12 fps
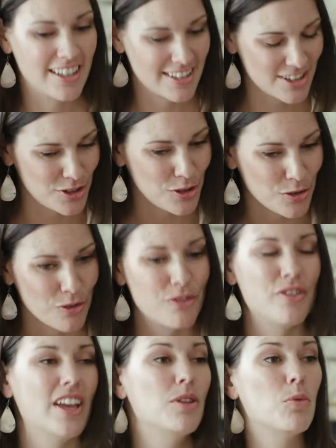to
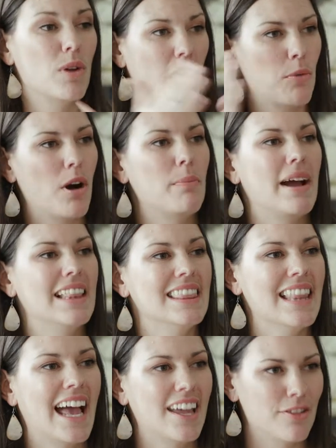fit what I want my
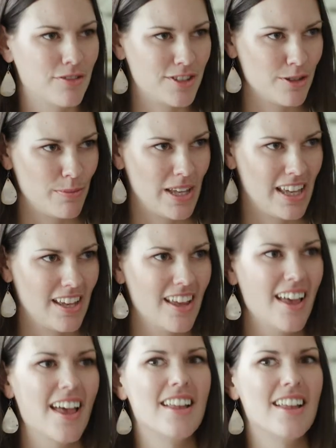life to be,